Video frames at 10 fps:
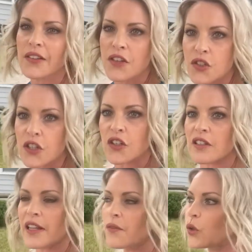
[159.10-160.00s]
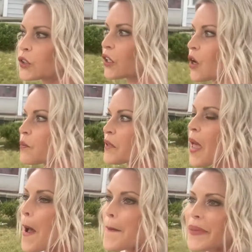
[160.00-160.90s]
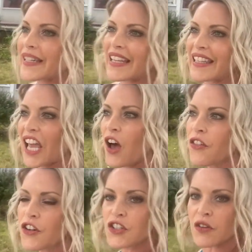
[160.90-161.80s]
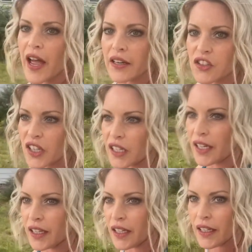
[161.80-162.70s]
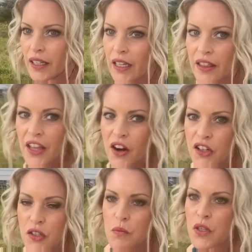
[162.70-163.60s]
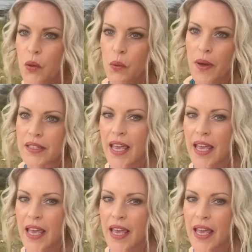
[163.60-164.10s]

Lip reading: the street, there's a lot of older homes, but in the other direction, there are some newer ones.